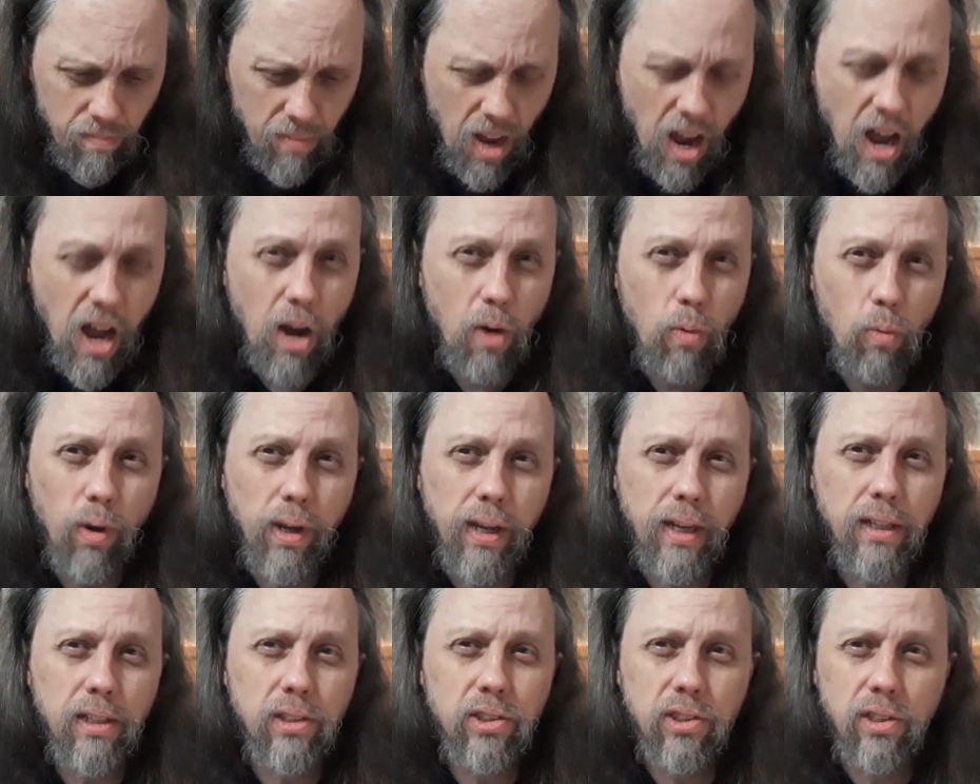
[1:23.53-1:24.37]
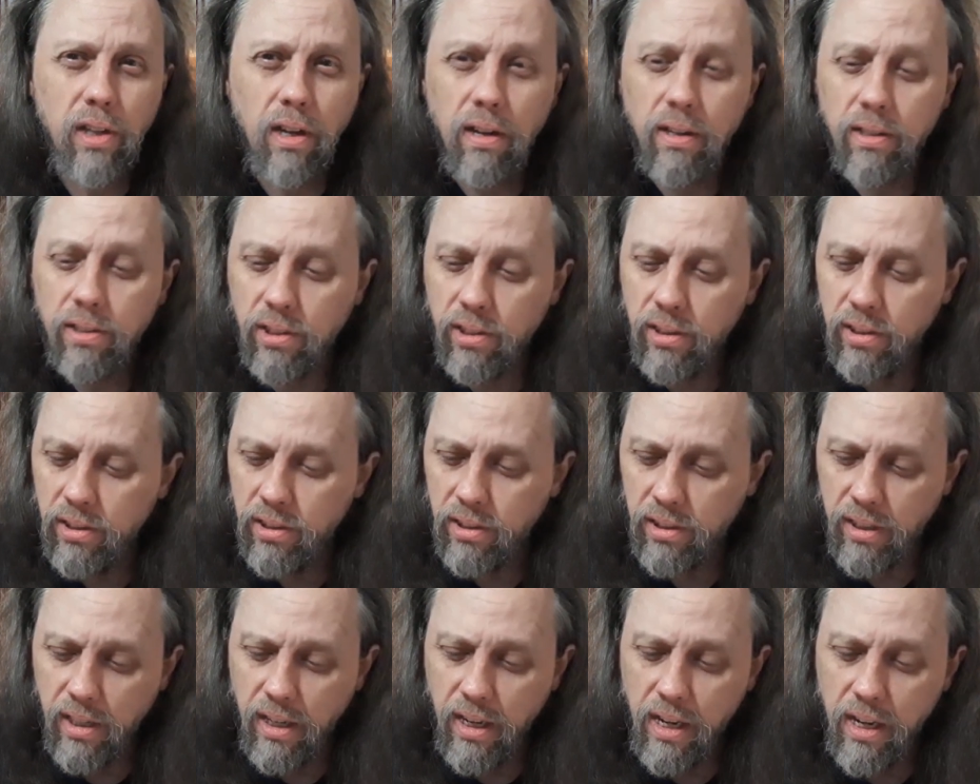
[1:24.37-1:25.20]
hot wing
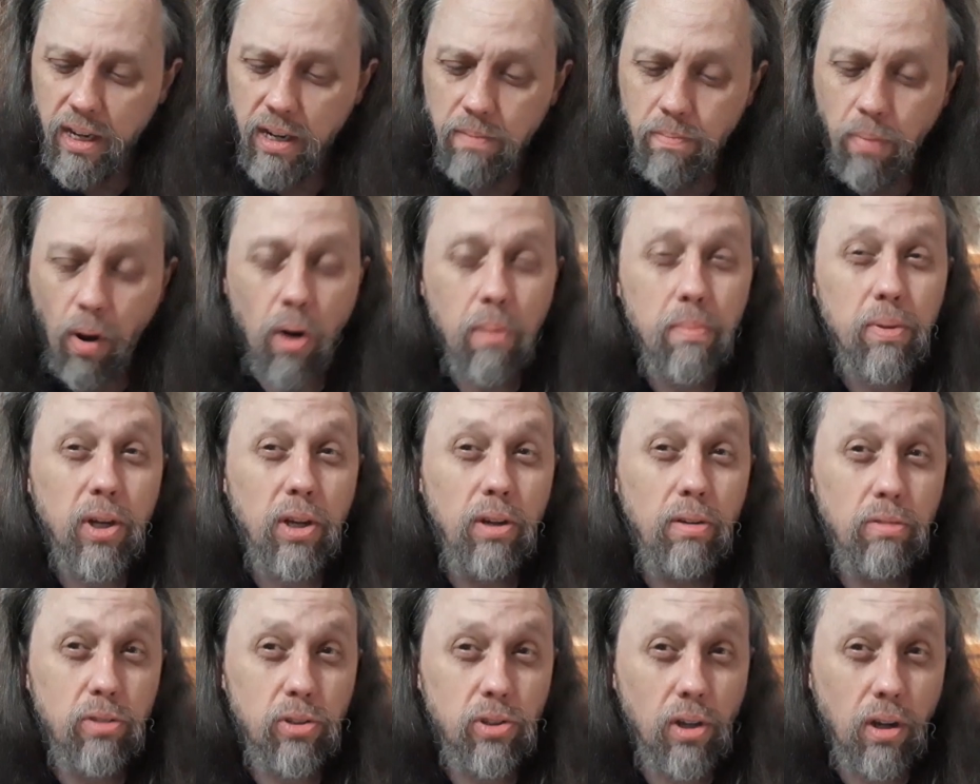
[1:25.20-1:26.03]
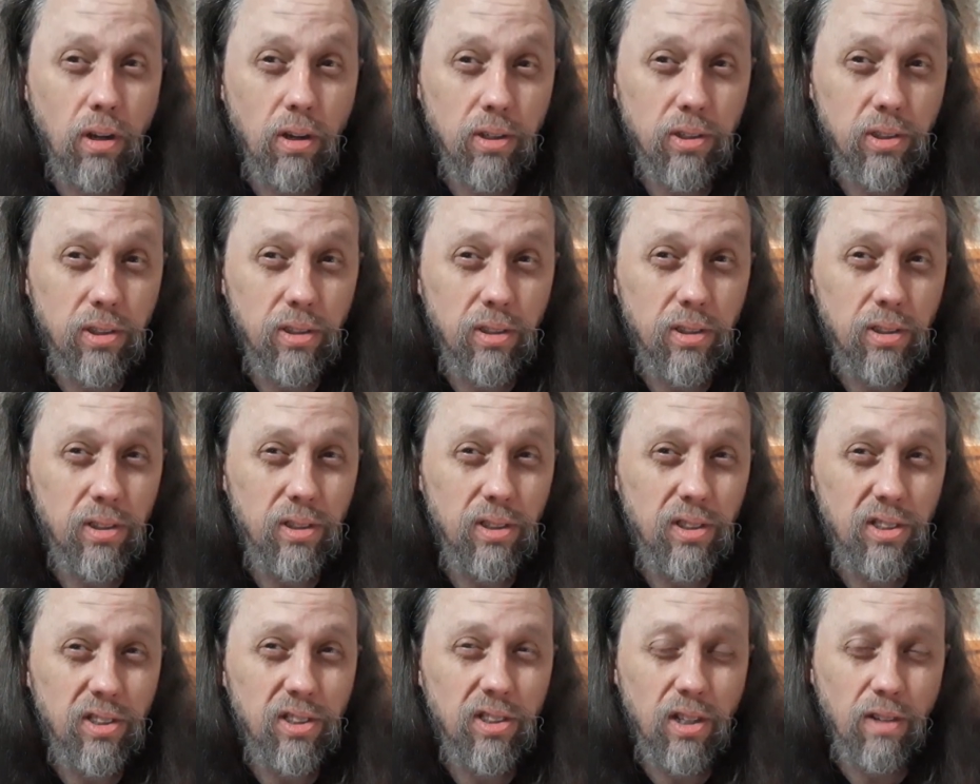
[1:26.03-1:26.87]
sauces and barbecue sauces
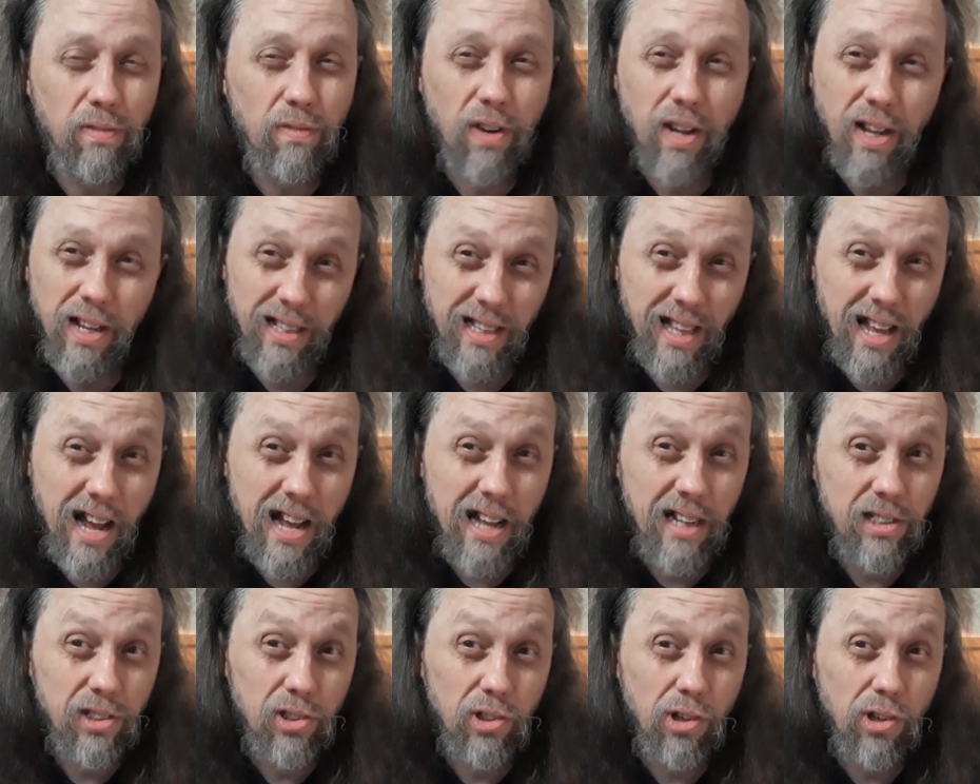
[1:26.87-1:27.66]
and stuff like that.